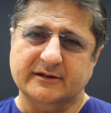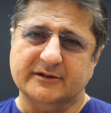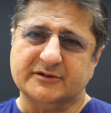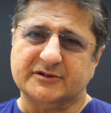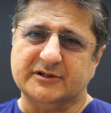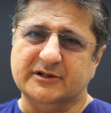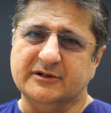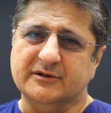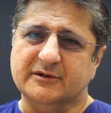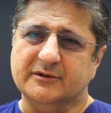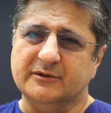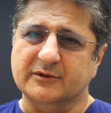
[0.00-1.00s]
she
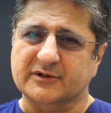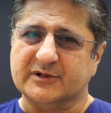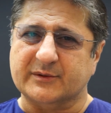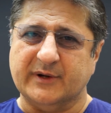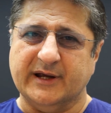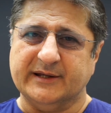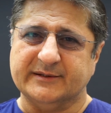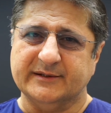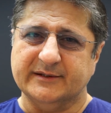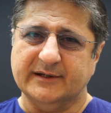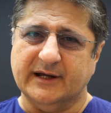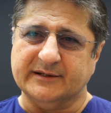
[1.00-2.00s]
looks great,
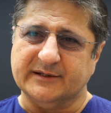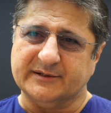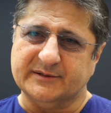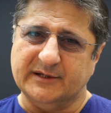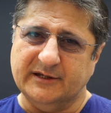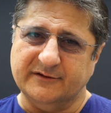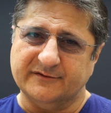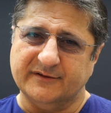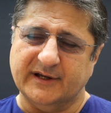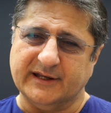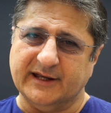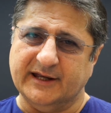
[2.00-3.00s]
and the teeth
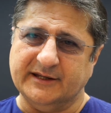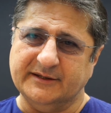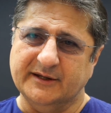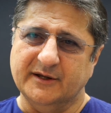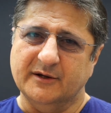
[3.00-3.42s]
again